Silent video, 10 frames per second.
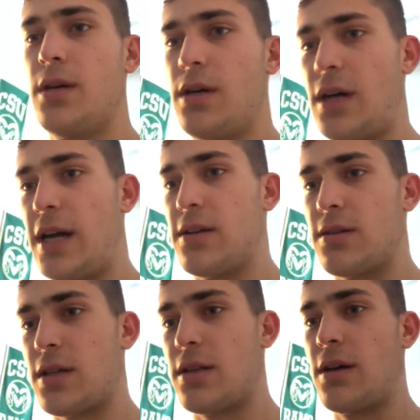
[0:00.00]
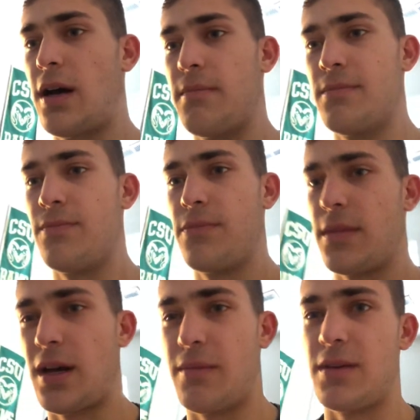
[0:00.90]
I don't think I'm
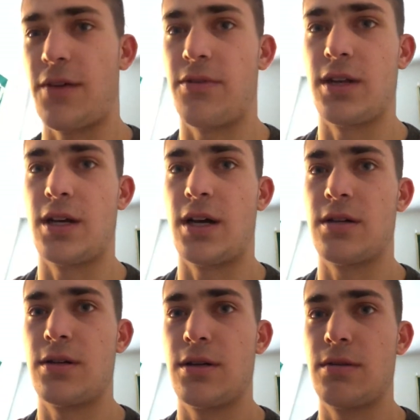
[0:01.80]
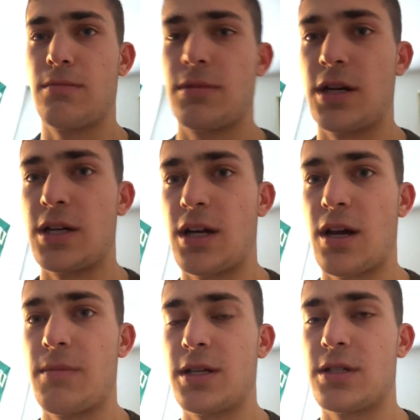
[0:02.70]
definitely not gonna dedicate
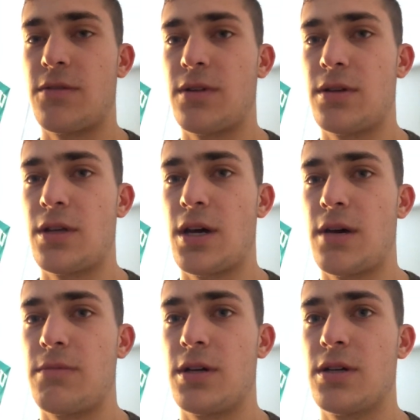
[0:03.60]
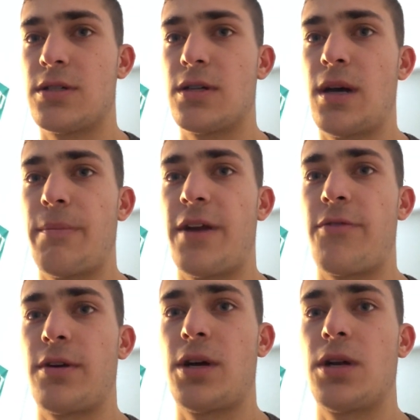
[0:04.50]
myself to that, because I'm meant for
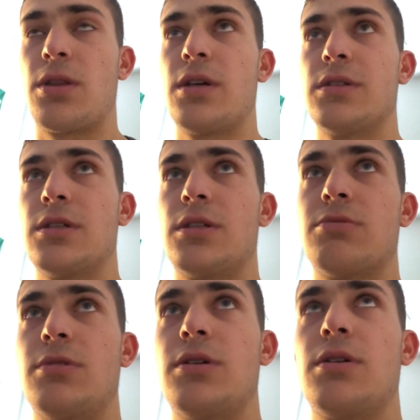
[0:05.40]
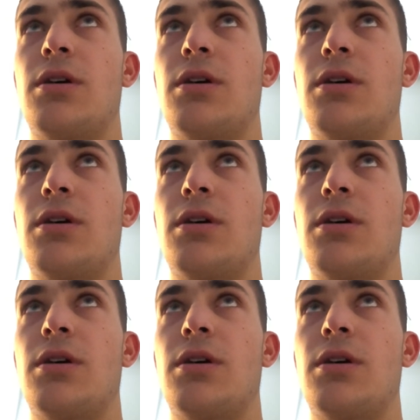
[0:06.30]
greater things in this world.